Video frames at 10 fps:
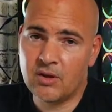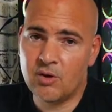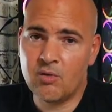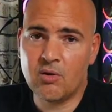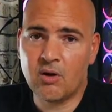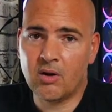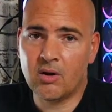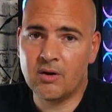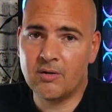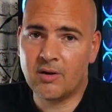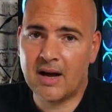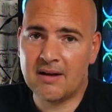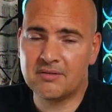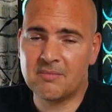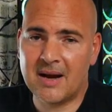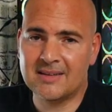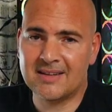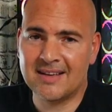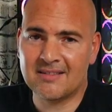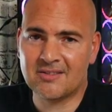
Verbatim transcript: you lot have demanded it,